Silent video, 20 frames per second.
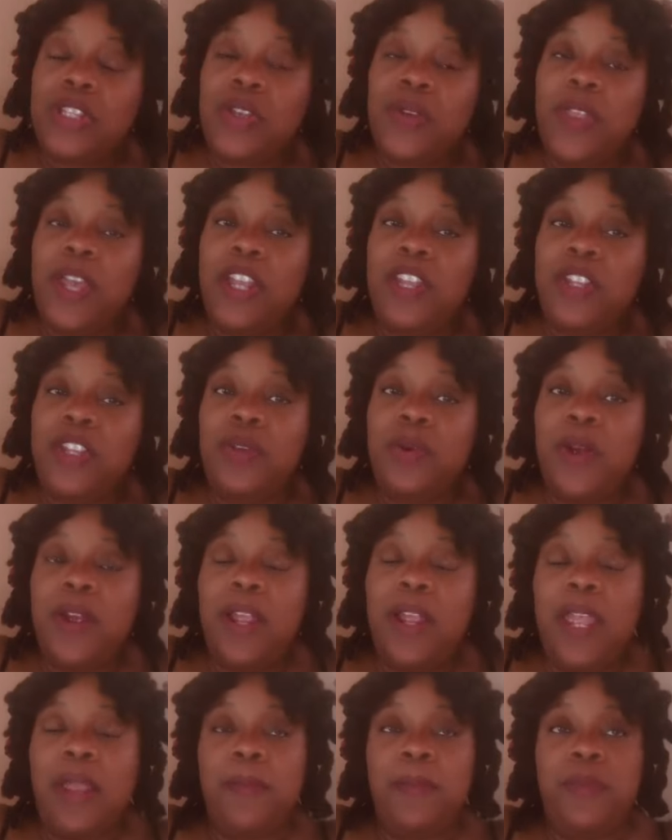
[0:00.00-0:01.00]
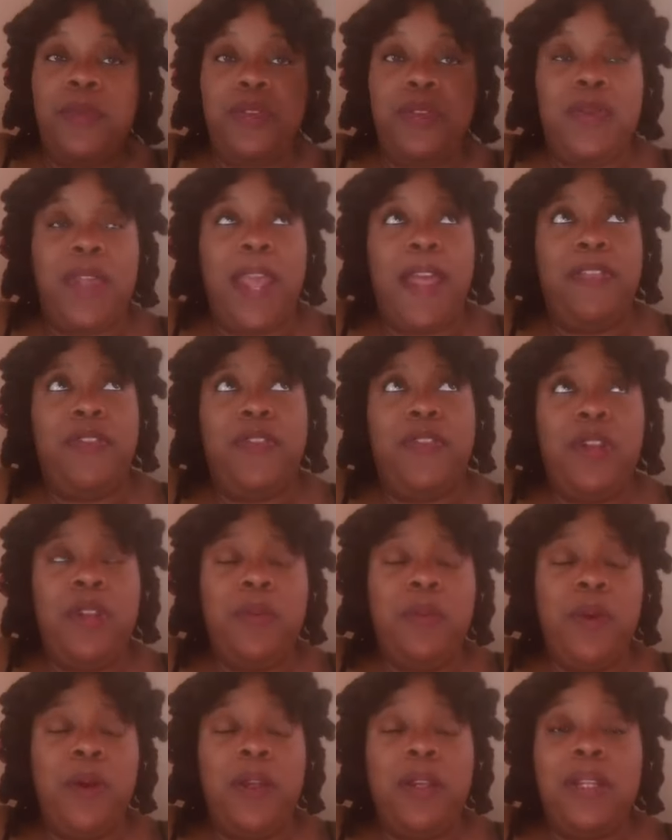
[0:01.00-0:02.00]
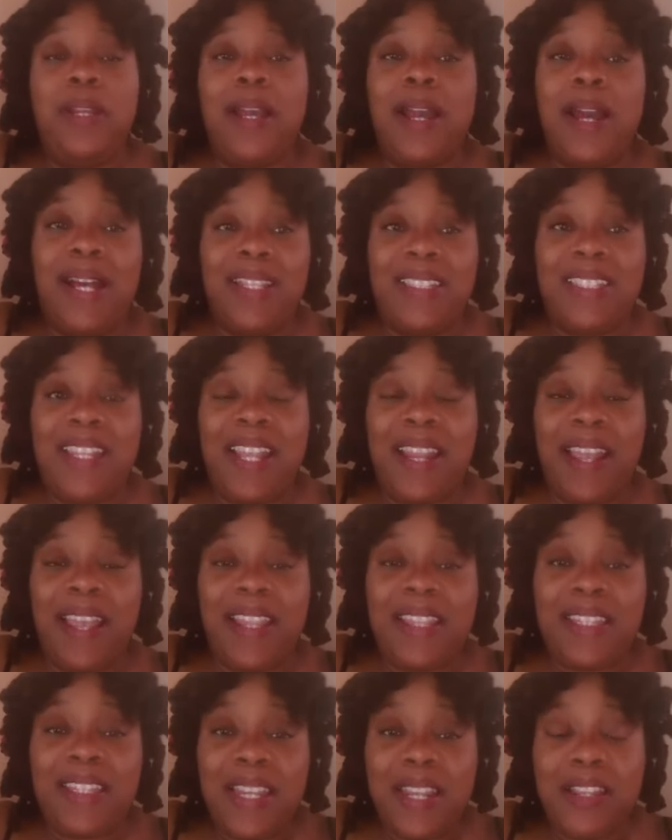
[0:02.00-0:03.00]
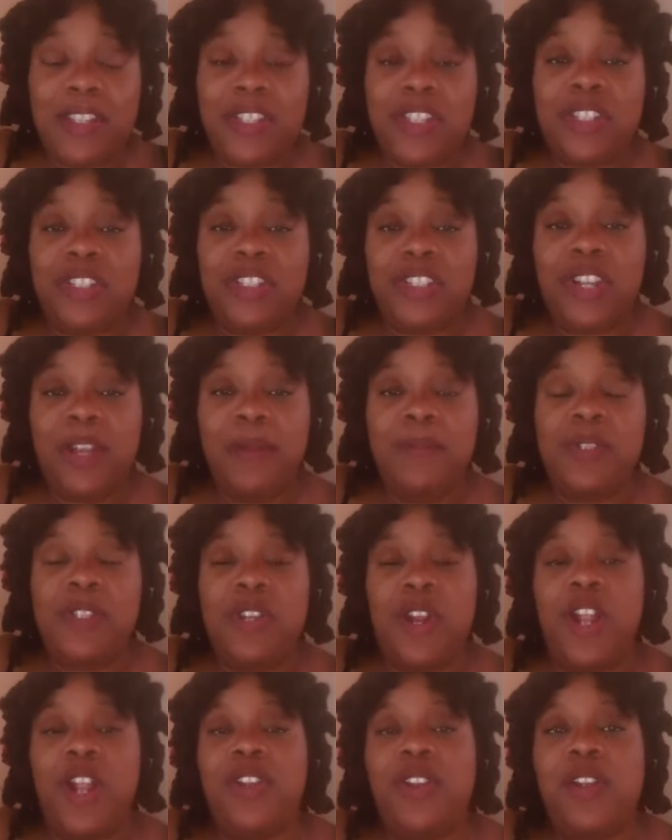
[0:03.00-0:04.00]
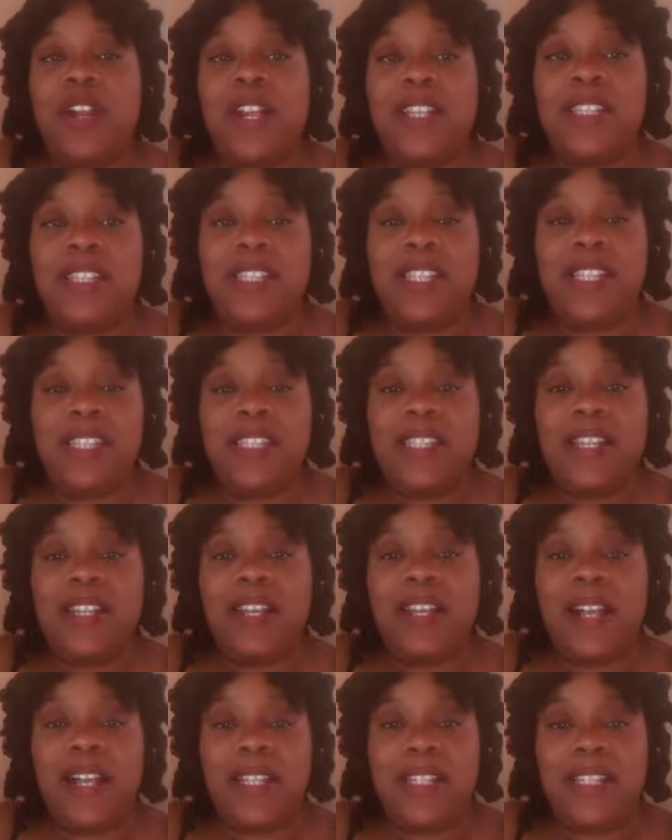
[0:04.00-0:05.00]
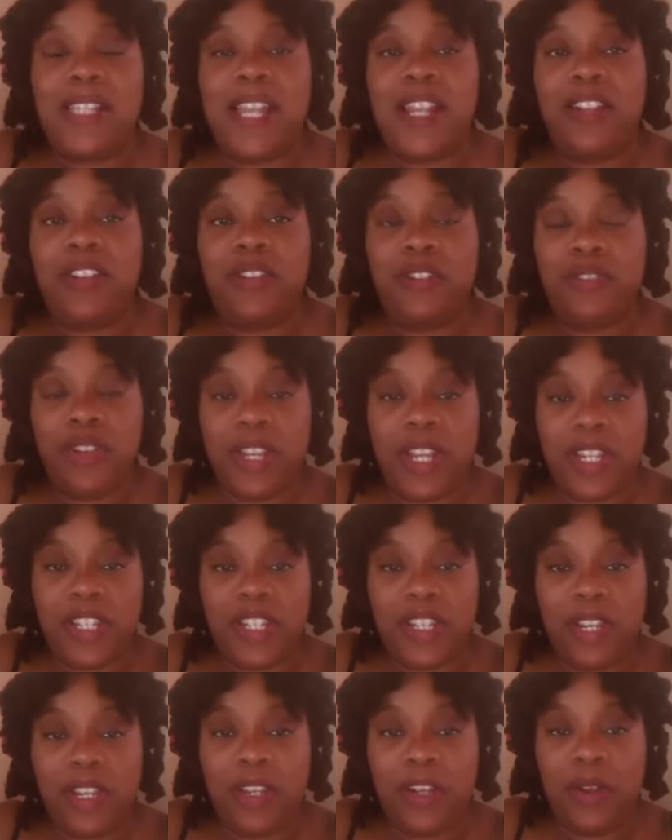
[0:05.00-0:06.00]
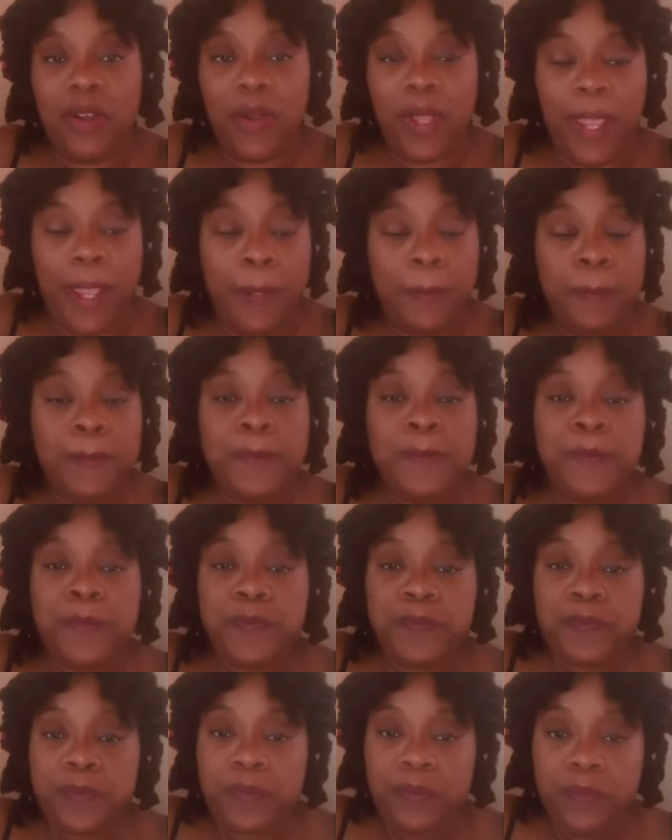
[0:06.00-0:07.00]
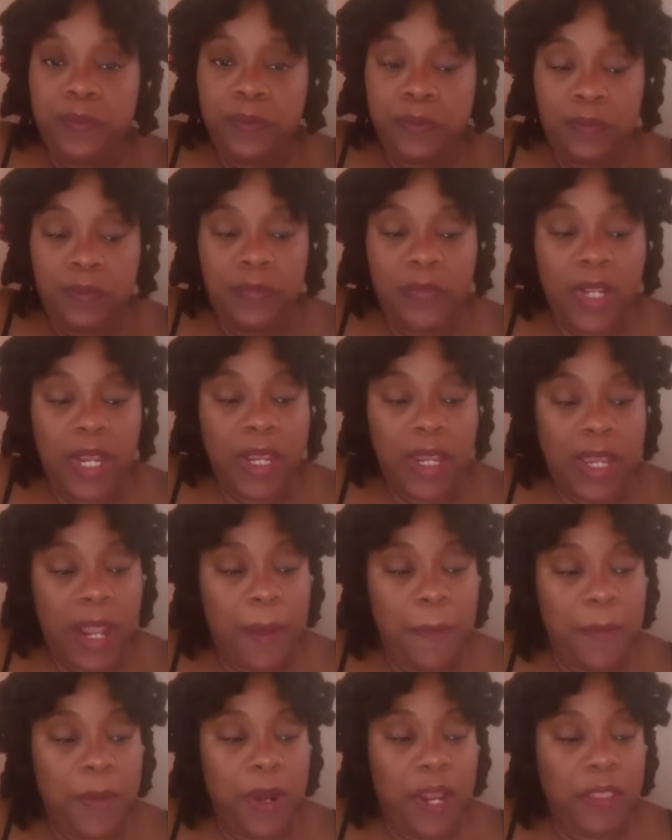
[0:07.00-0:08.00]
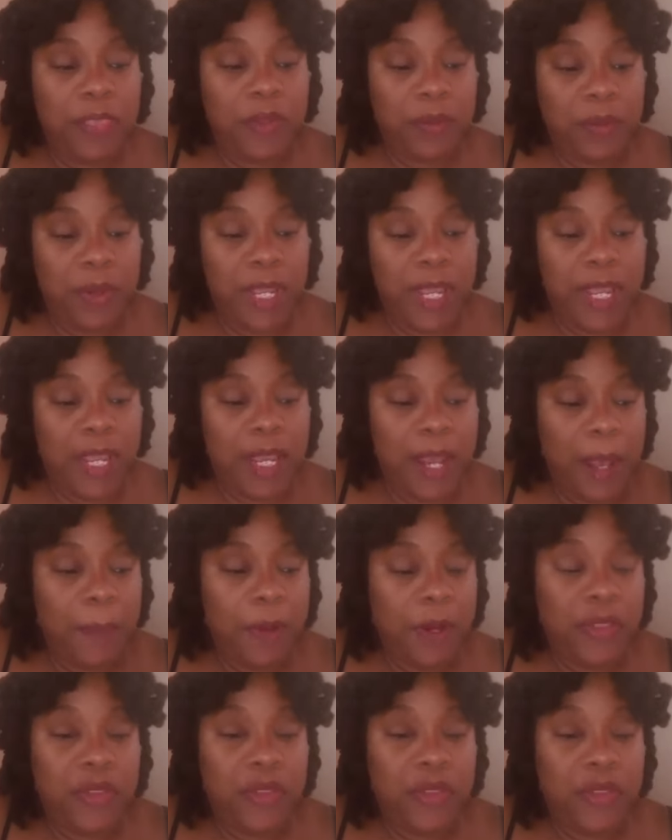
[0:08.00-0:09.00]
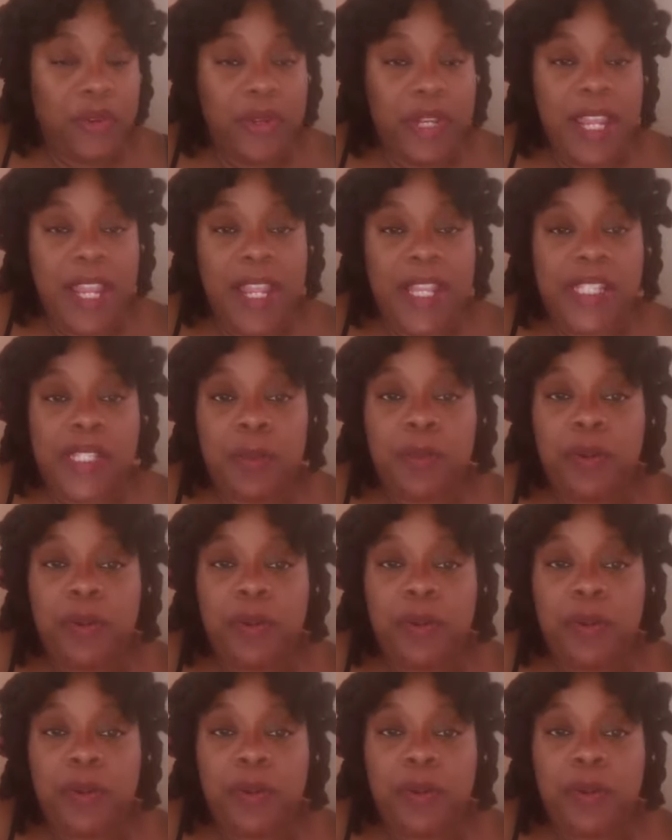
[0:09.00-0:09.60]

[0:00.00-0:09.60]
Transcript: so that you get 31 content ideas to jumpstart your consistent content creation. Okay. Number three is